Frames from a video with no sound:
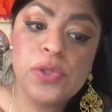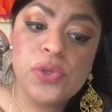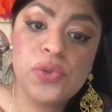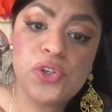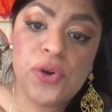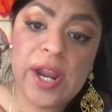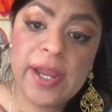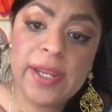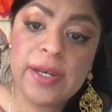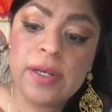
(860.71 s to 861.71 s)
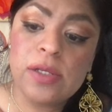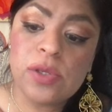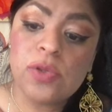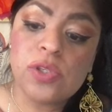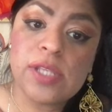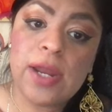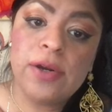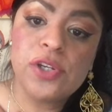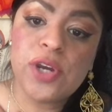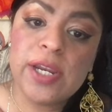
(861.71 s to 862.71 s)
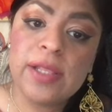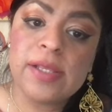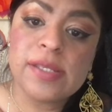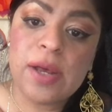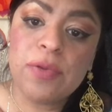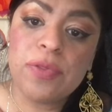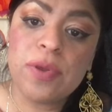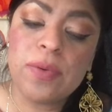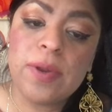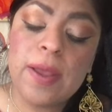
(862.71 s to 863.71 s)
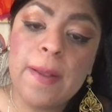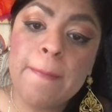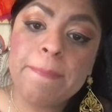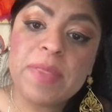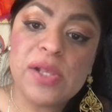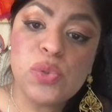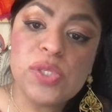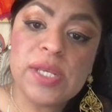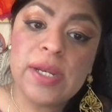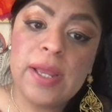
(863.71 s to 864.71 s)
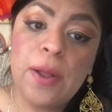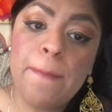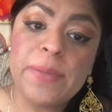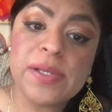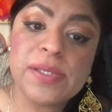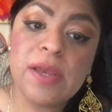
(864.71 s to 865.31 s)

to trine, so Saturn trining the South Node, that's what's gonna help us.